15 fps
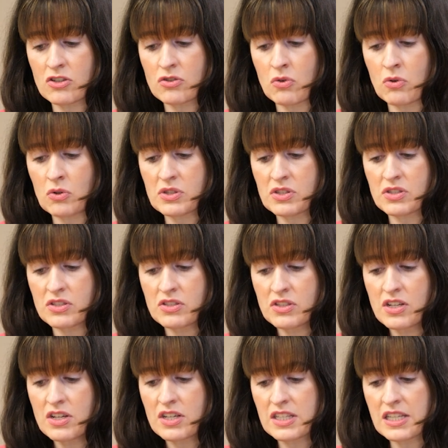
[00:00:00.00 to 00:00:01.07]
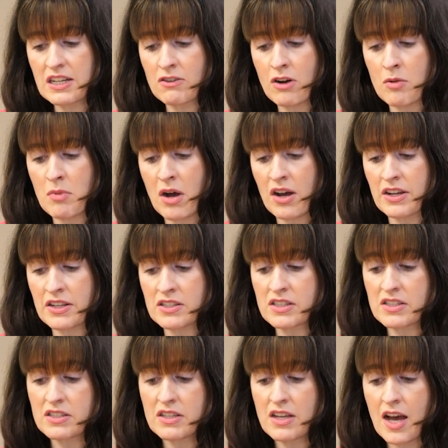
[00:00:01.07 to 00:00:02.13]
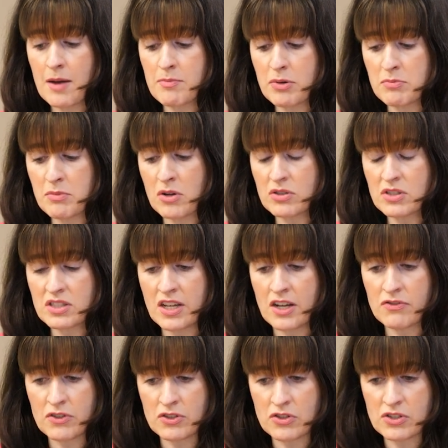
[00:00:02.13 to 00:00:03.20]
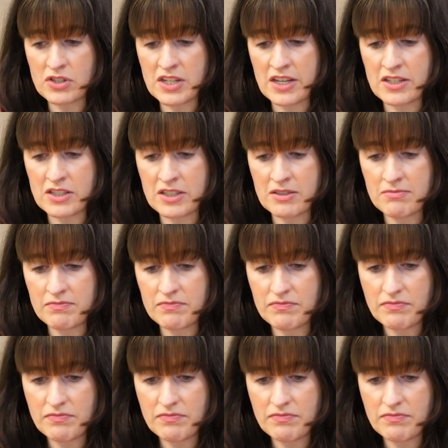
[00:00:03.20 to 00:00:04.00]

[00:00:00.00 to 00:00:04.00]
our thoughts, clear our minds, and promote self-understanding.